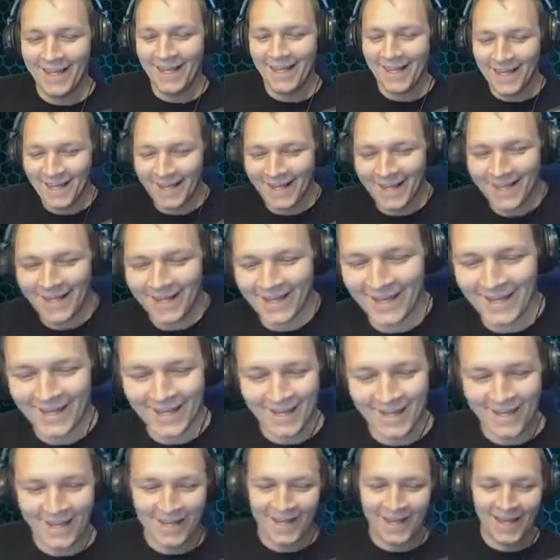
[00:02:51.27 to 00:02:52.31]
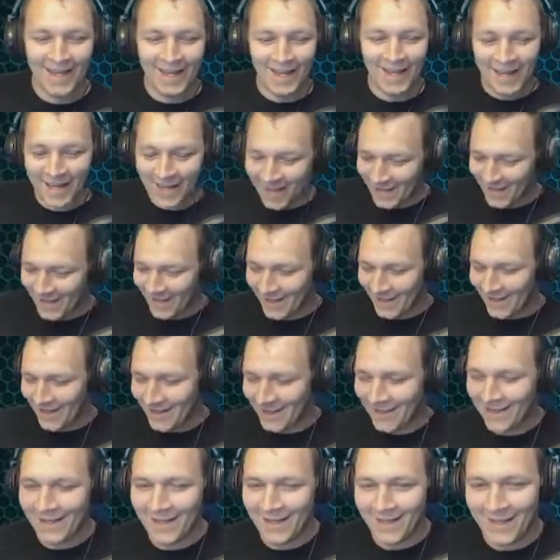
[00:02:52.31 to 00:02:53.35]
how freaking awesome it is.
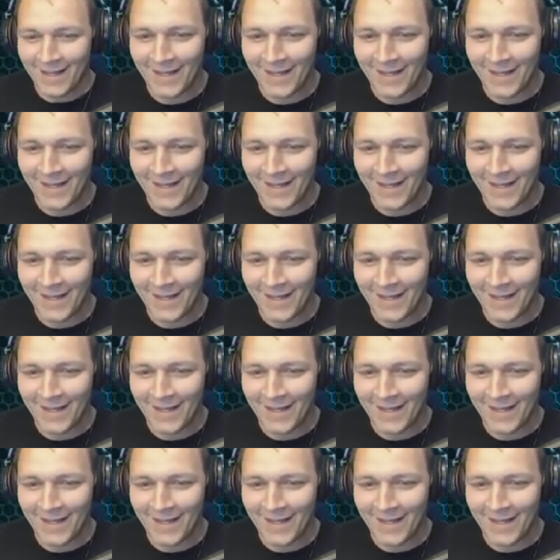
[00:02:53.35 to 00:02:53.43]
